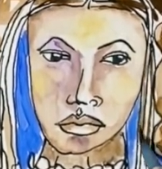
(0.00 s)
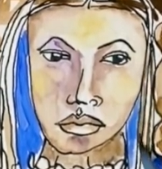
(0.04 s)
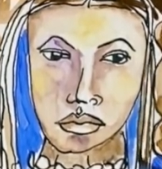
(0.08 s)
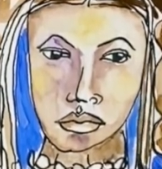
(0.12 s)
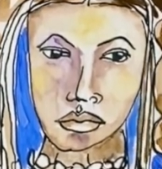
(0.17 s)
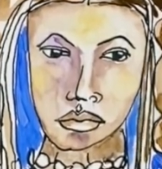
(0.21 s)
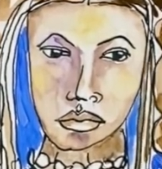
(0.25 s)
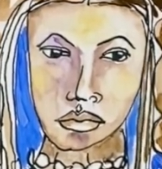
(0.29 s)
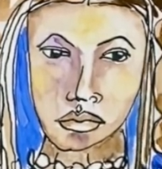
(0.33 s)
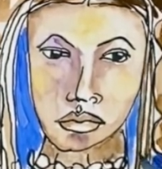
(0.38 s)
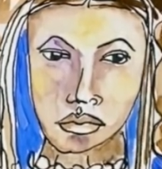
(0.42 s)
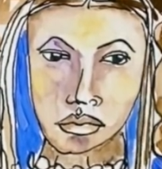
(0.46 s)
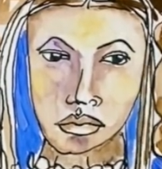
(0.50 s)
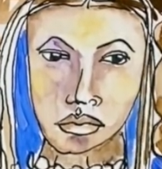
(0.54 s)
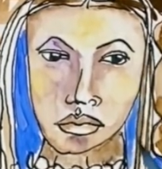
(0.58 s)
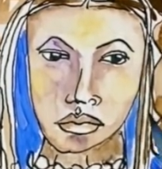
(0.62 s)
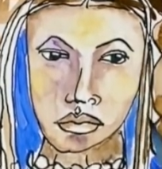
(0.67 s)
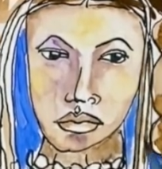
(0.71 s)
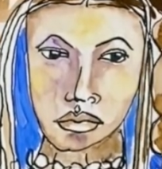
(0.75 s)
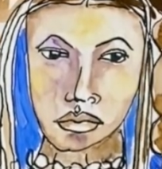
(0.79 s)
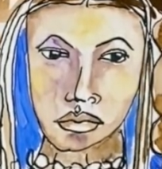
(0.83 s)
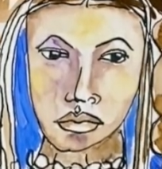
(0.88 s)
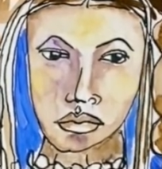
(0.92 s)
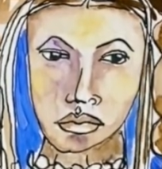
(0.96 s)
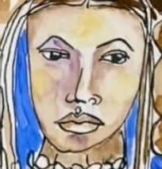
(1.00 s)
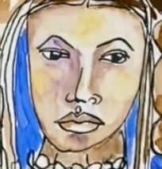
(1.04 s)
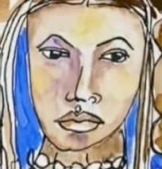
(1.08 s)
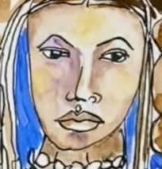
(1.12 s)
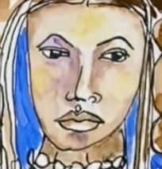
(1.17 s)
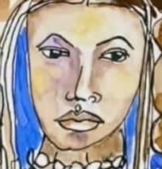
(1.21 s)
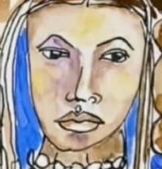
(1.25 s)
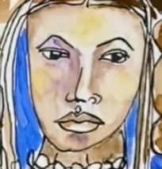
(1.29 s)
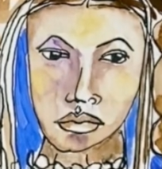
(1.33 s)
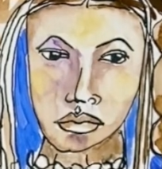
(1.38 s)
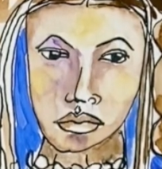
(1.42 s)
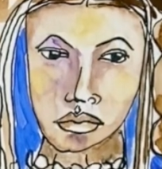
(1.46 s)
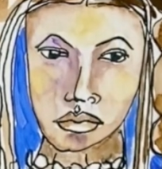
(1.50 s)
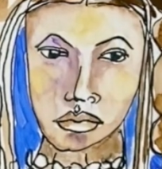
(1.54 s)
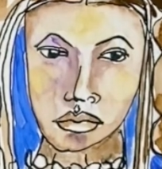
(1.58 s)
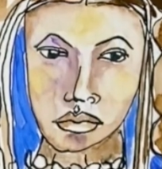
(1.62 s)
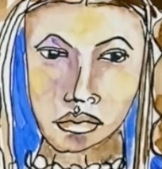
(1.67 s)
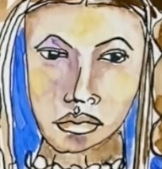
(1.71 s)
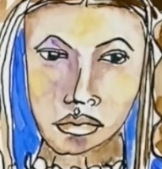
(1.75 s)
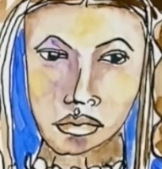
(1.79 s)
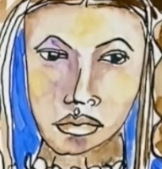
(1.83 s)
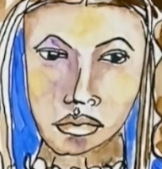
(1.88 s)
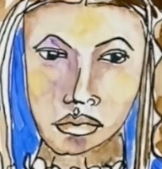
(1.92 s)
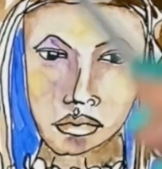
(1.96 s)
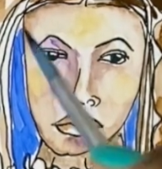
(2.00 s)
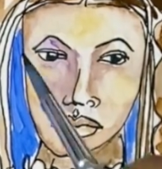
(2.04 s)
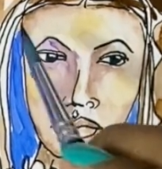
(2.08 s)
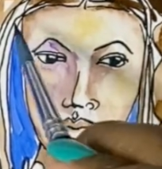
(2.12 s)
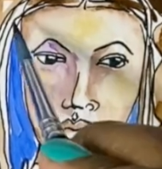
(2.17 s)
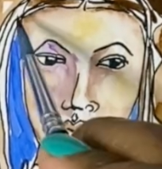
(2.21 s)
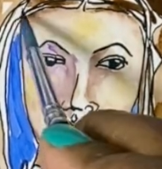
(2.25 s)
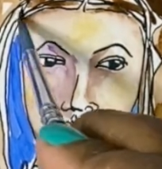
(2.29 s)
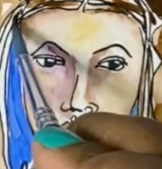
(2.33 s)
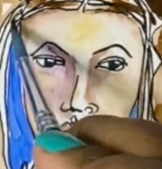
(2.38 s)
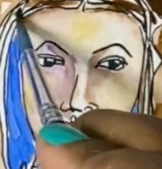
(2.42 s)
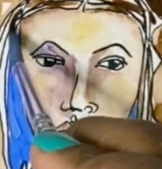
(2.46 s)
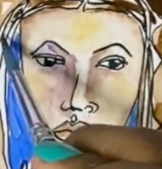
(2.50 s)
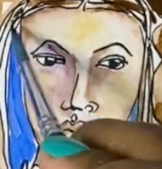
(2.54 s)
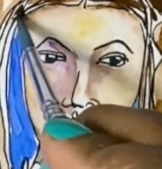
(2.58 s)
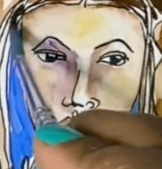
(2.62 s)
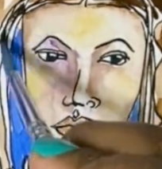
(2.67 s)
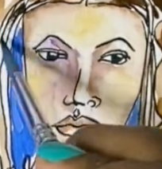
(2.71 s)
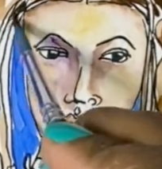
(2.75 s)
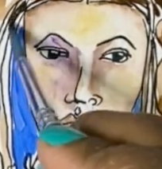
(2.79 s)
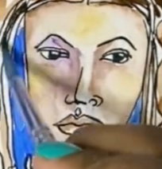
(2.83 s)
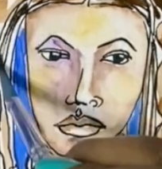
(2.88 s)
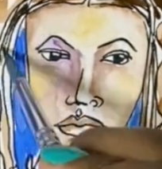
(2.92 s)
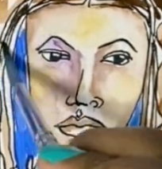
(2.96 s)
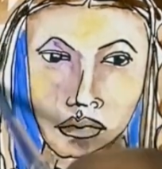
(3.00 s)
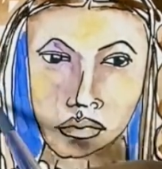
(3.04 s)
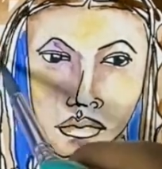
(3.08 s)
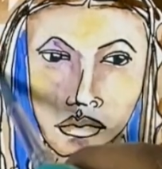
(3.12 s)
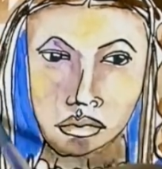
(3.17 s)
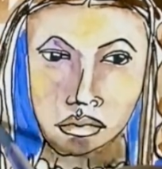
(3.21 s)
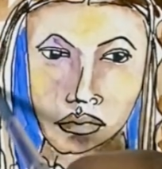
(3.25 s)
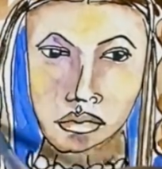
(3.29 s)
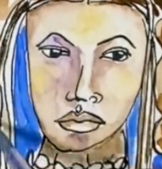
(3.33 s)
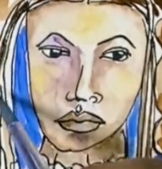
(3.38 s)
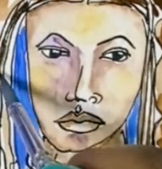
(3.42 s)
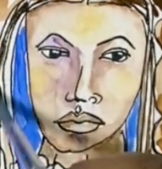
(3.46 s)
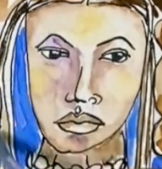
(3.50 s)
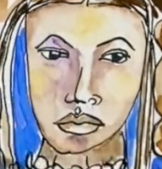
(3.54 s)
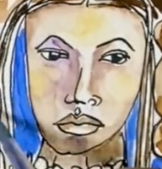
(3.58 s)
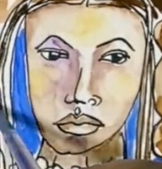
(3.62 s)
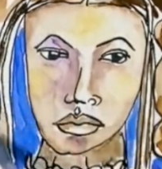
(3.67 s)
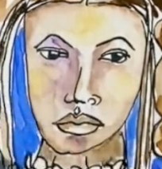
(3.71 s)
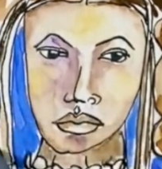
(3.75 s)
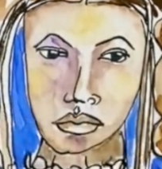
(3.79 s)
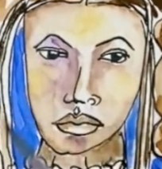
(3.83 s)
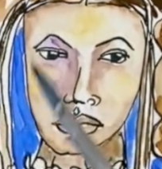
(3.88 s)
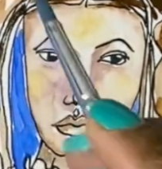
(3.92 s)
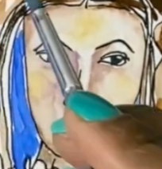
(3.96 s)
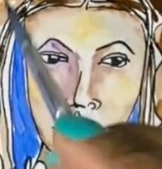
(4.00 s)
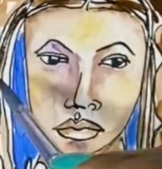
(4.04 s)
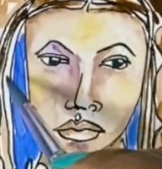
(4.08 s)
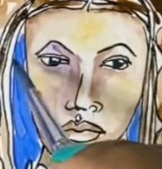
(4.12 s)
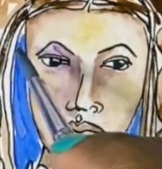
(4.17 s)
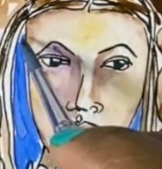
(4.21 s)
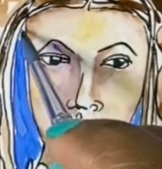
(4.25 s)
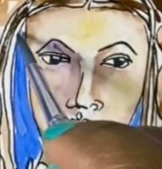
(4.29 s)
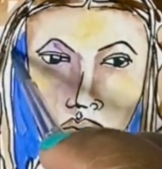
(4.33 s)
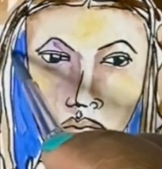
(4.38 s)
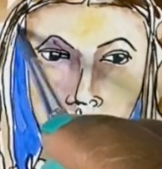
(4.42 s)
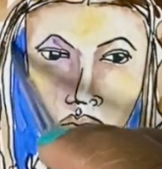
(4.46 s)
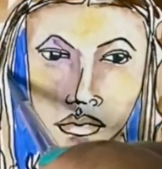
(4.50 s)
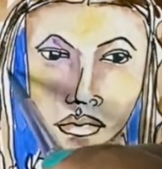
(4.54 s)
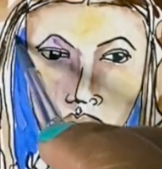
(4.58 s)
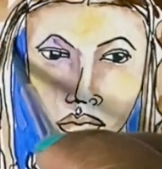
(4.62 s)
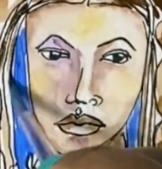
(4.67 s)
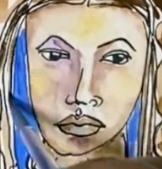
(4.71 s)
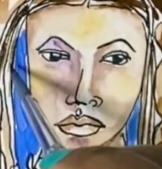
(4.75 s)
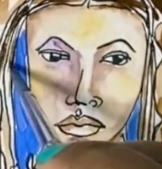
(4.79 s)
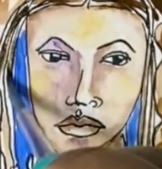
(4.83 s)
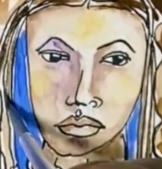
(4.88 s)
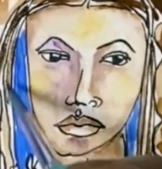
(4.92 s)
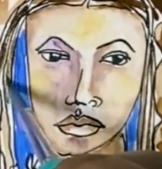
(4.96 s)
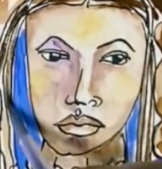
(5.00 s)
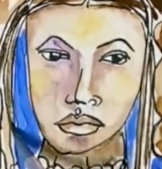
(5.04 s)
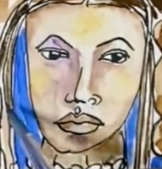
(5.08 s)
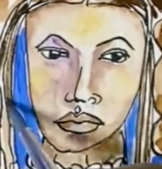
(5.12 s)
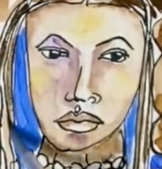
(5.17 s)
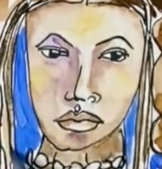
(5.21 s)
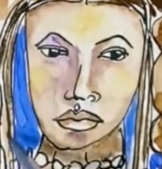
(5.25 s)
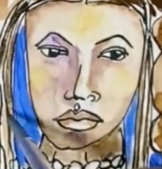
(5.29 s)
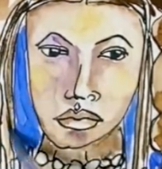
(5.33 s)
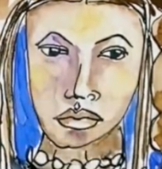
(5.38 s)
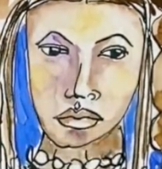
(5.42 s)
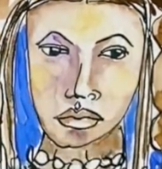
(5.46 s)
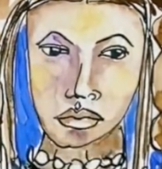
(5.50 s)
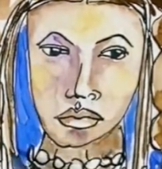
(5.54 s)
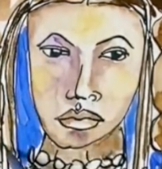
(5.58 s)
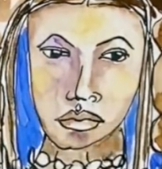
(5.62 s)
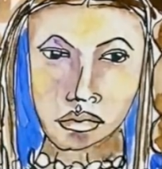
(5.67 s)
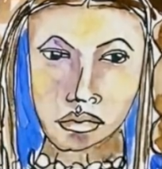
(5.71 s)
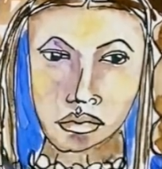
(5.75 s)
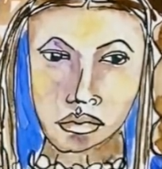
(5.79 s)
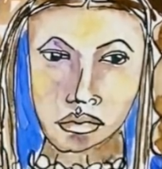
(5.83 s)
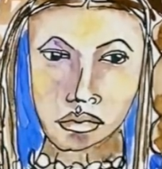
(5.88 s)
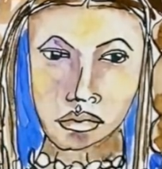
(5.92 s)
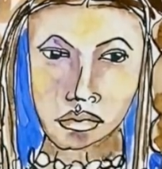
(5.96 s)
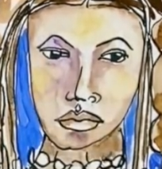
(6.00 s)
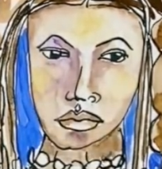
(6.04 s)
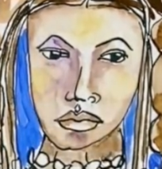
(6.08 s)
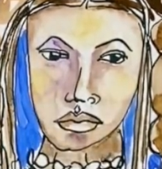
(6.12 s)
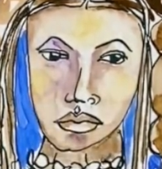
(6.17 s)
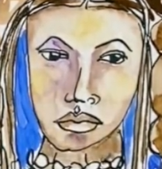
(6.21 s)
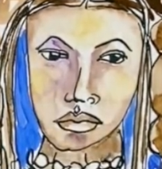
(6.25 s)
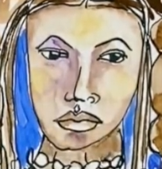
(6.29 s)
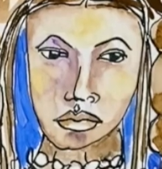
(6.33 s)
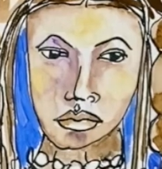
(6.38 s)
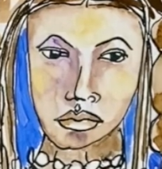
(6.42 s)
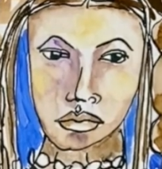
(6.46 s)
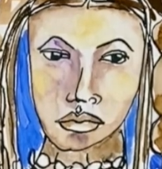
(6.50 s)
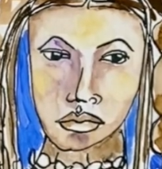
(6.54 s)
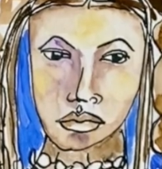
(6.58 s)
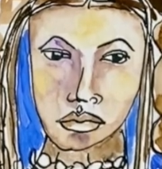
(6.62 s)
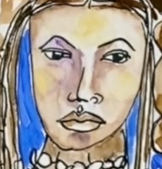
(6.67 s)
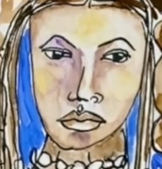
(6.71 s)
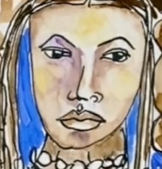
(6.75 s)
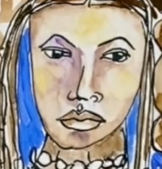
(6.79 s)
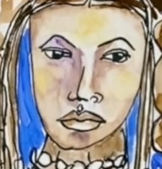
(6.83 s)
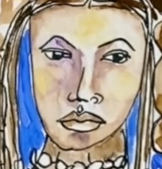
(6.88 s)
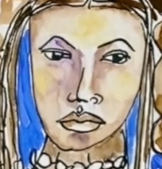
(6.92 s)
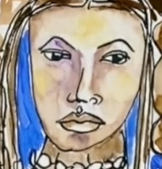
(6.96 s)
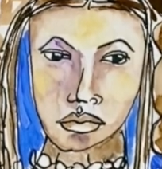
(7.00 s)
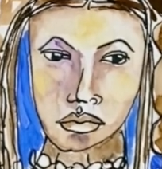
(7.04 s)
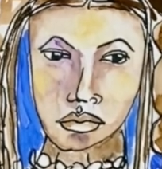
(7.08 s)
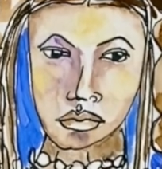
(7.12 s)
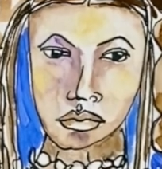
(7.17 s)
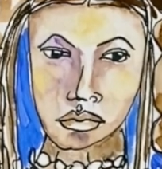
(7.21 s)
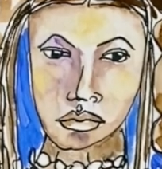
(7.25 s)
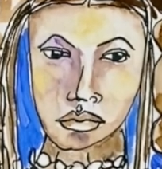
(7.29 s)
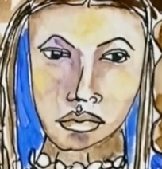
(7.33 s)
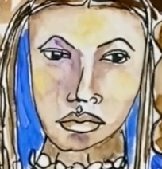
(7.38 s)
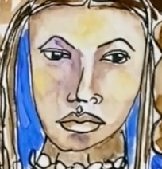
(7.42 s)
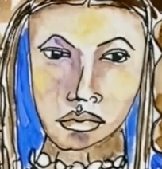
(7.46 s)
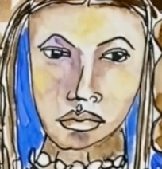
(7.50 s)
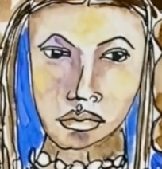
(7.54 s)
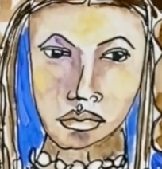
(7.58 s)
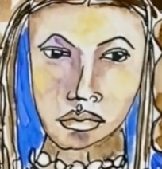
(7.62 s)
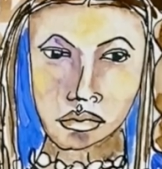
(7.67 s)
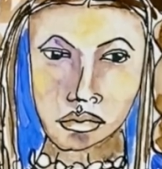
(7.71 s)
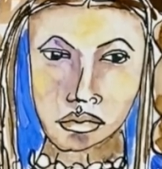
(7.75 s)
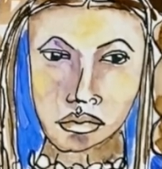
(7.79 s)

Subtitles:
in myself actually being braver with an expression of my own creativity and my own um,